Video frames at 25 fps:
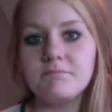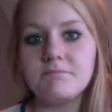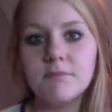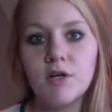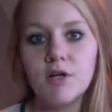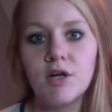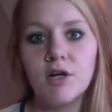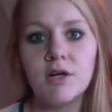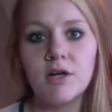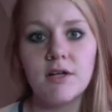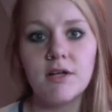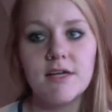
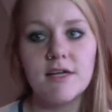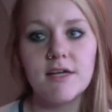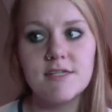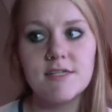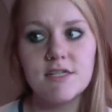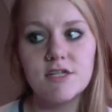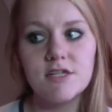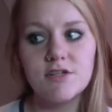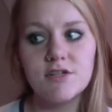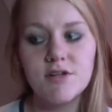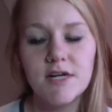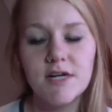girl, I see
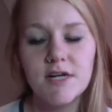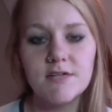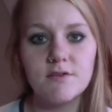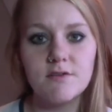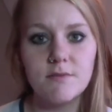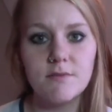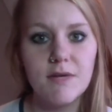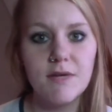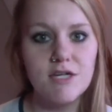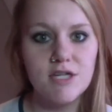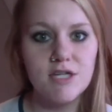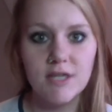your
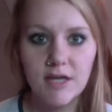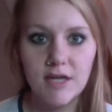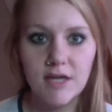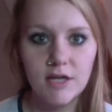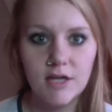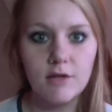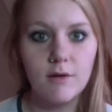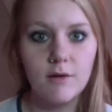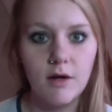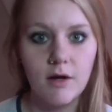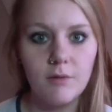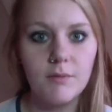transformation. Can
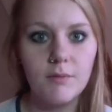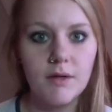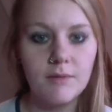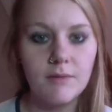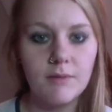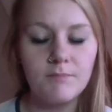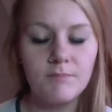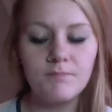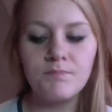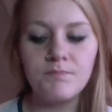you help me?